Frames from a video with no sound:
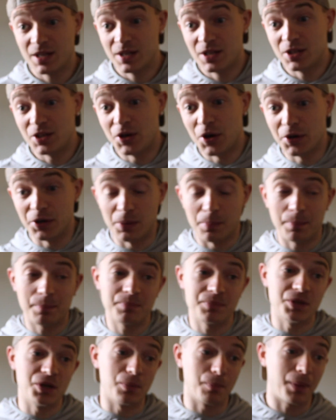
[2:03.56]

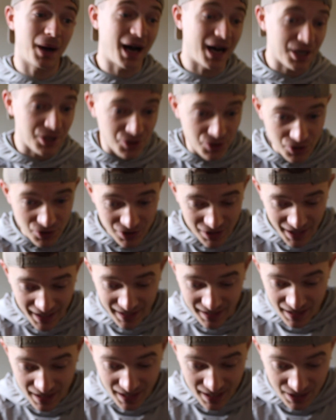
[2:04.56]
Your posture's
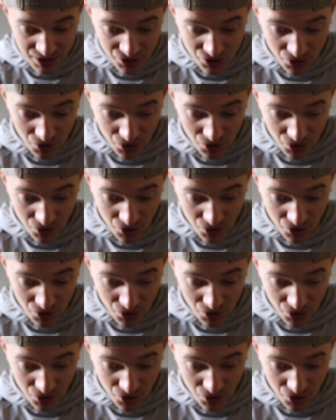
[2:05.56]
like this,